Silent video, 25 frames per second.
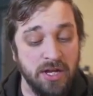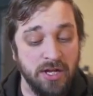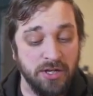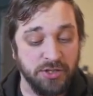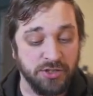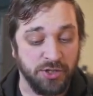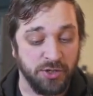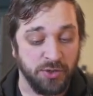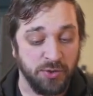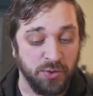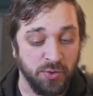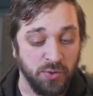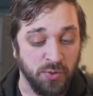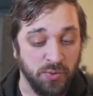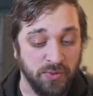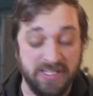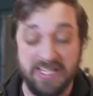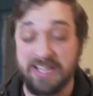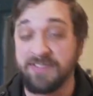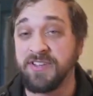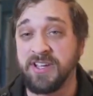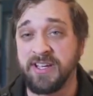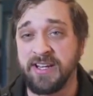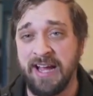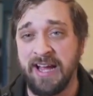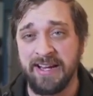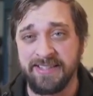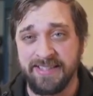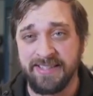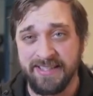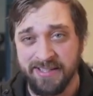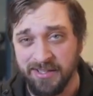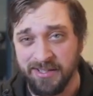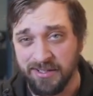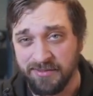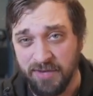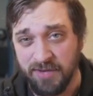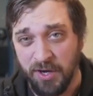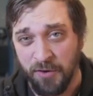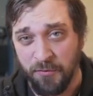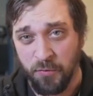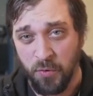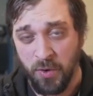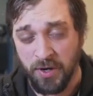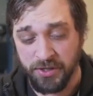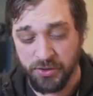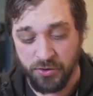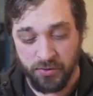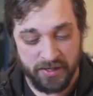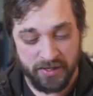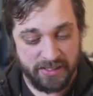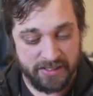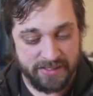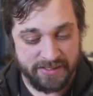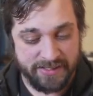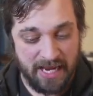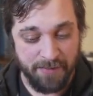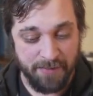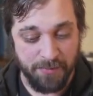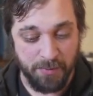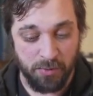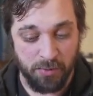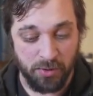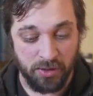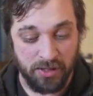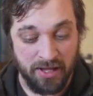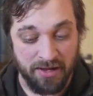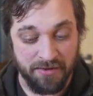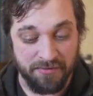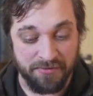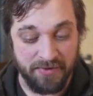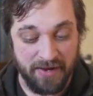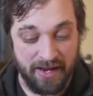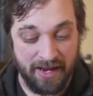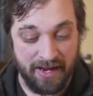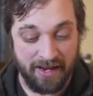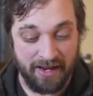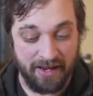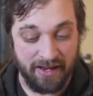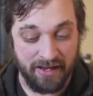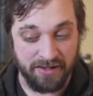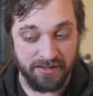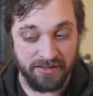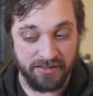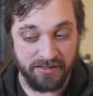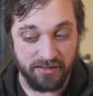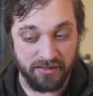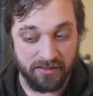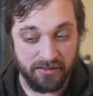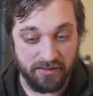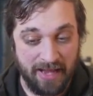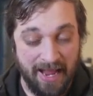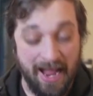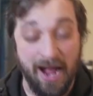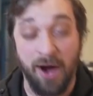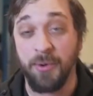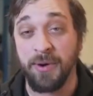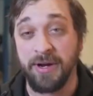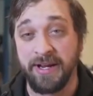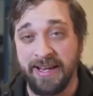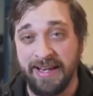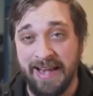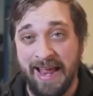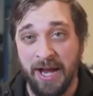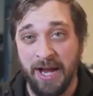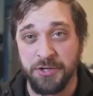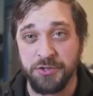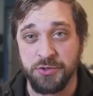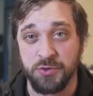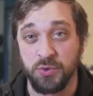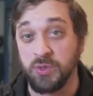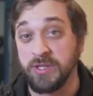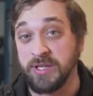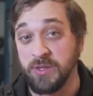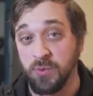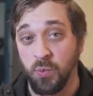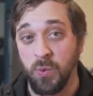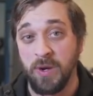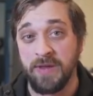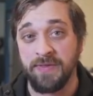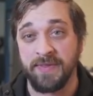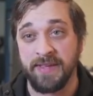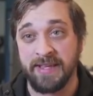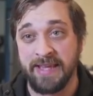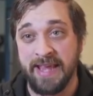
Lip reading: to give you an idea of what Crick is capable of and how it can actually win the